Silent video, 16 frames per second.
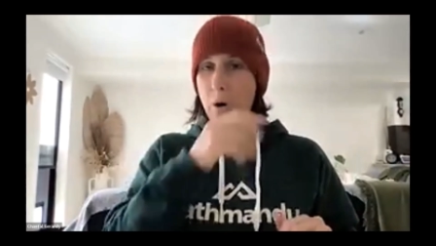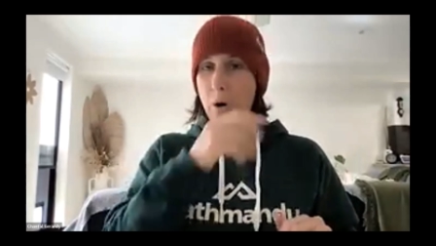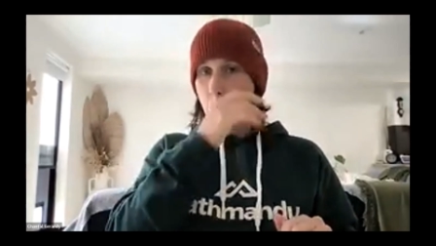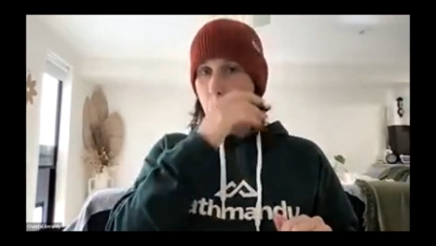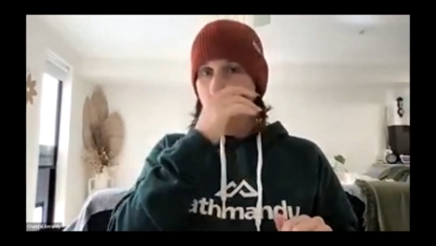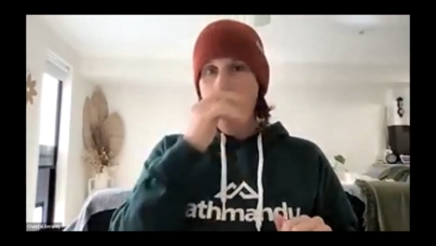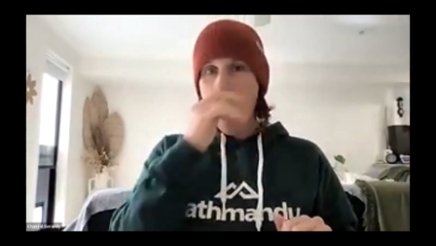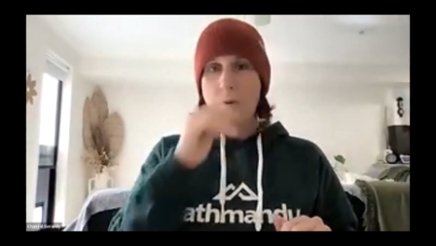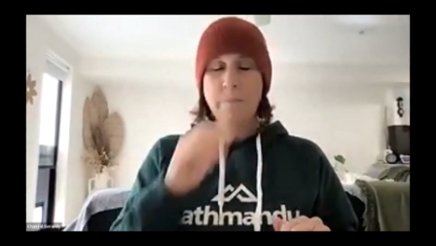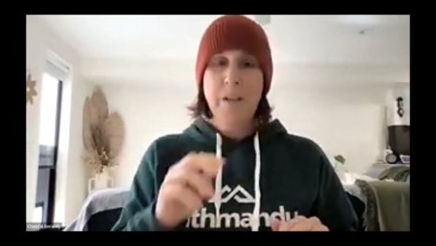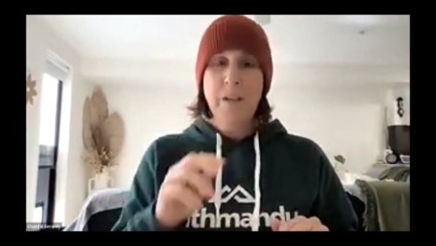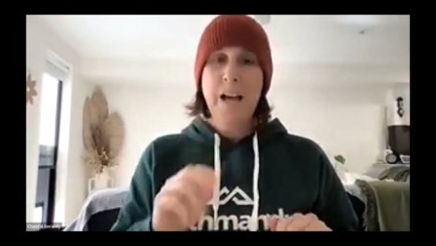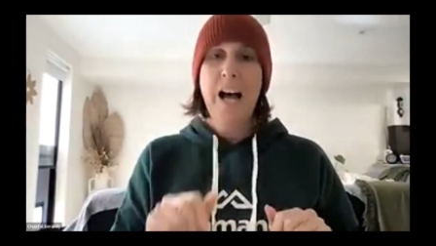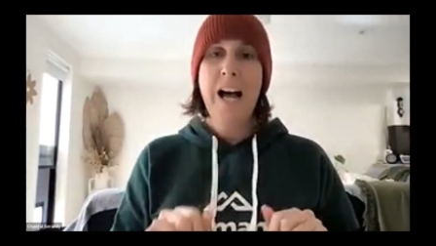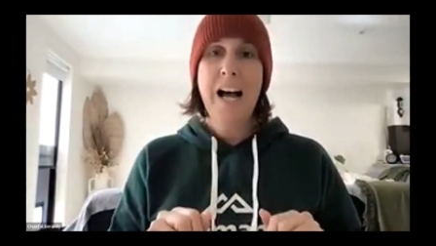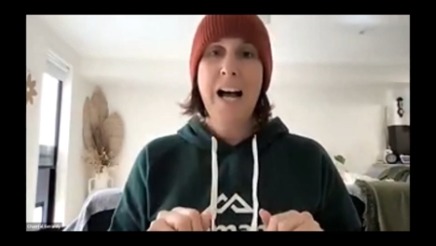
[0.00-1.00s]
or
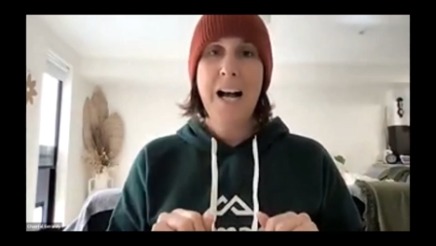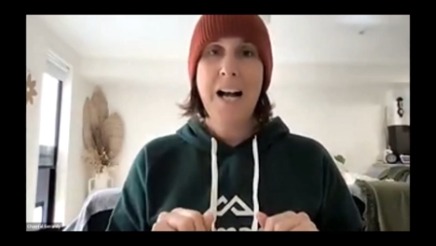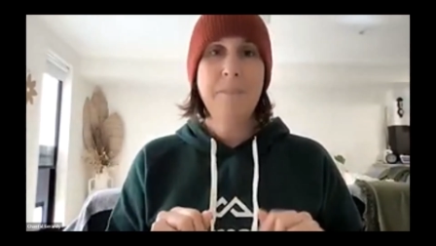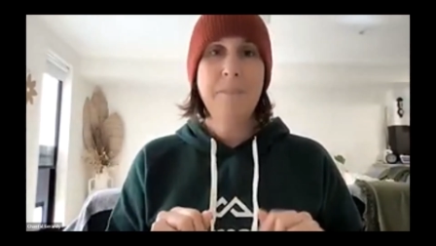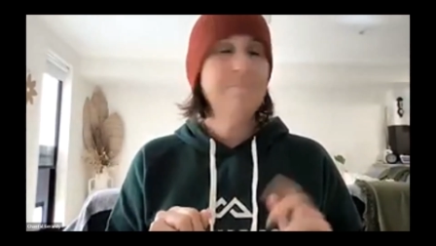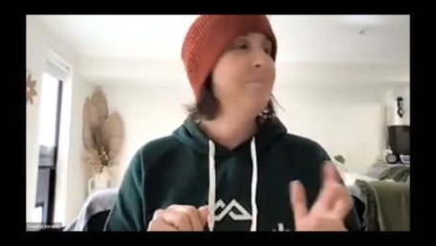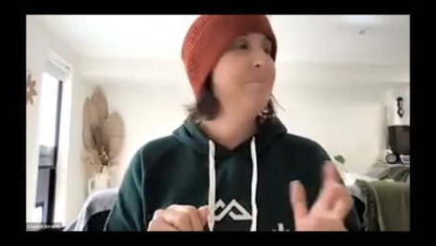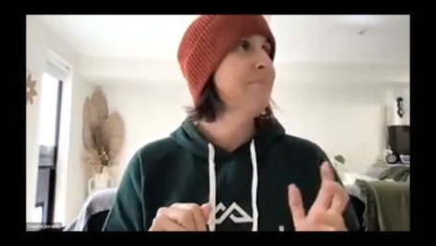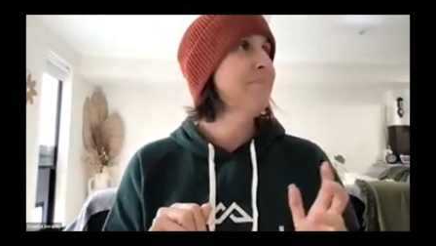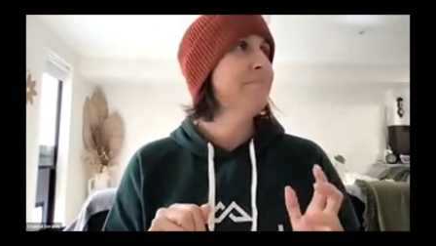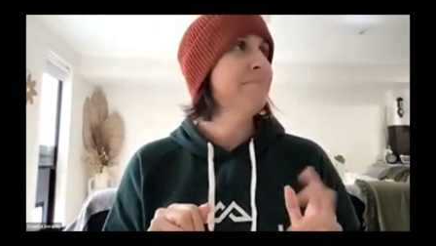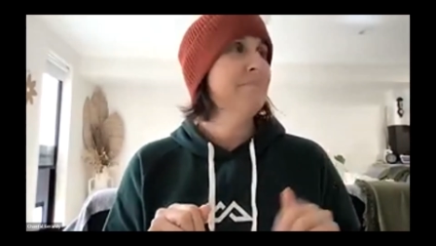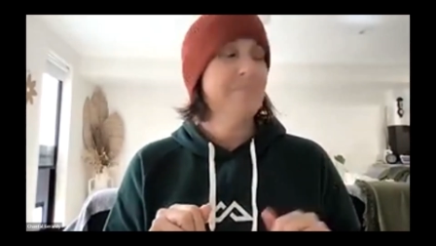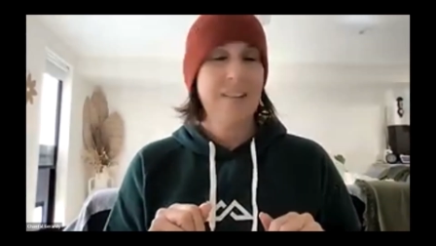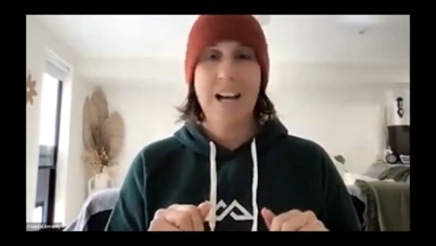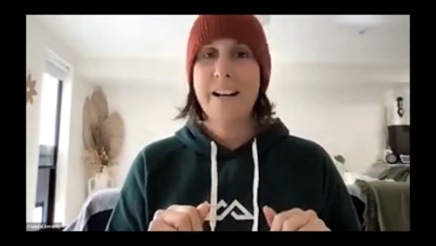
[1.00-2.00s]
I
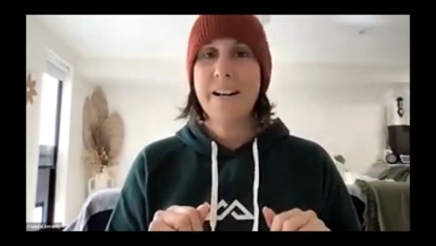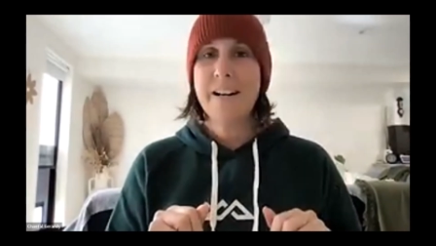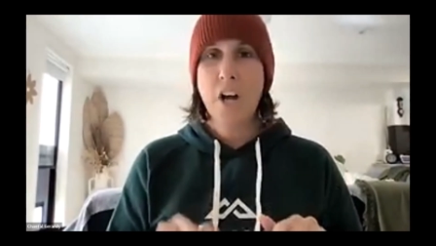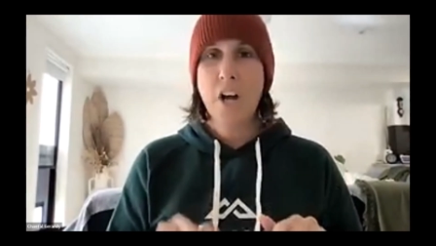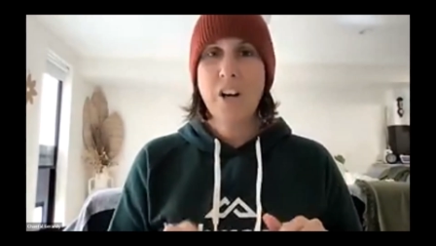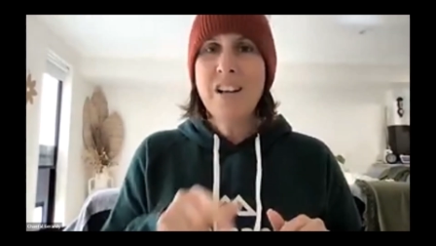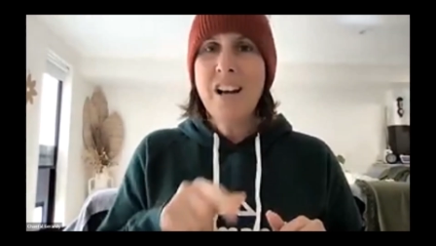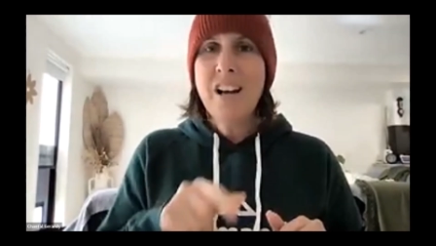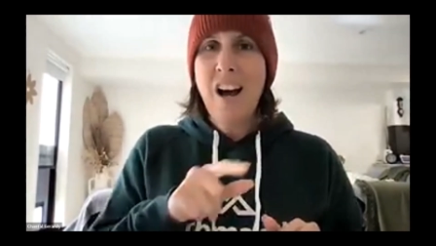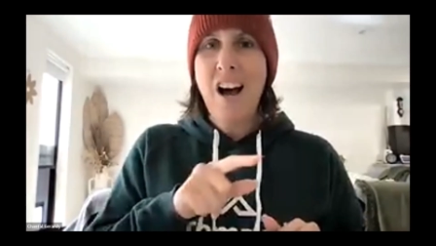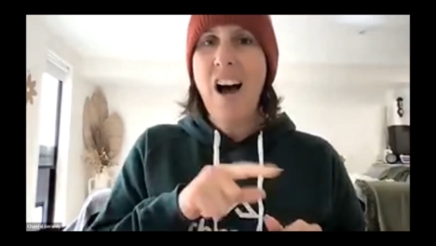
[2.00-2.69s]
don't know,